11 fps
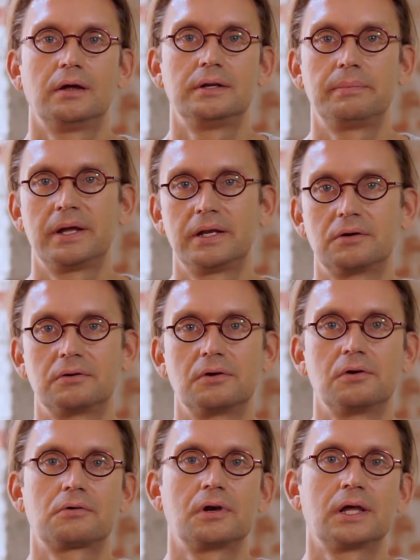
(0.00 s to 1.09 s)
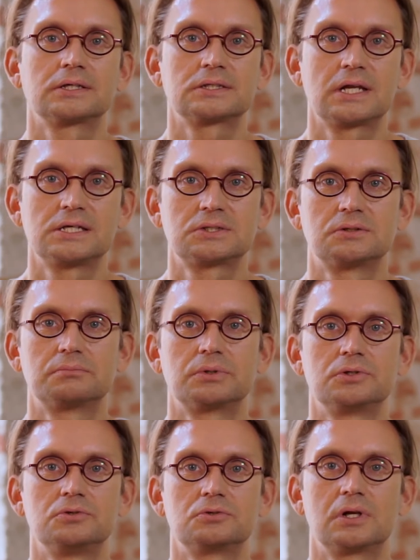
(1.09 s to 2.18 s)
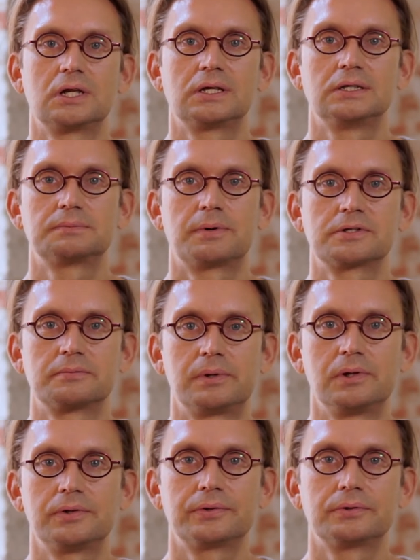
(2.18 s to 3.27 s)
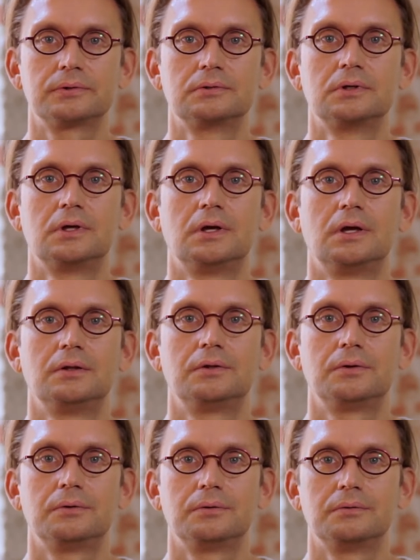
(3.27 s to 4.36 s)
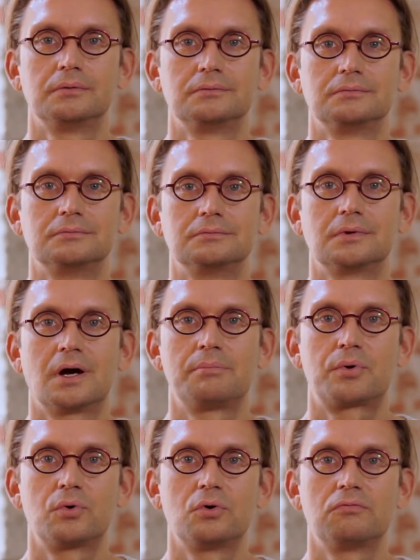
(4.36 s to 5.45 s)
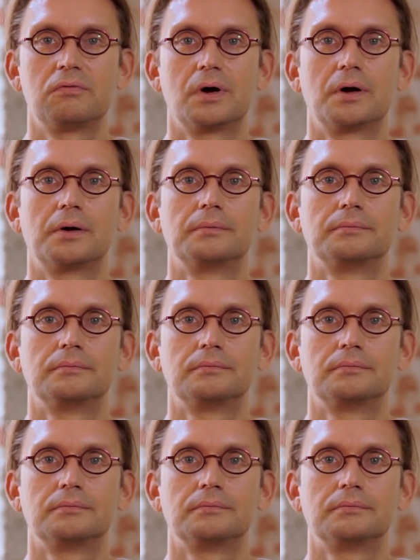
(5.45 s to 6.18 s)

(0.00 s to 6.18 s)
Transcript: depending on your local legislation, but usually it's possible to approve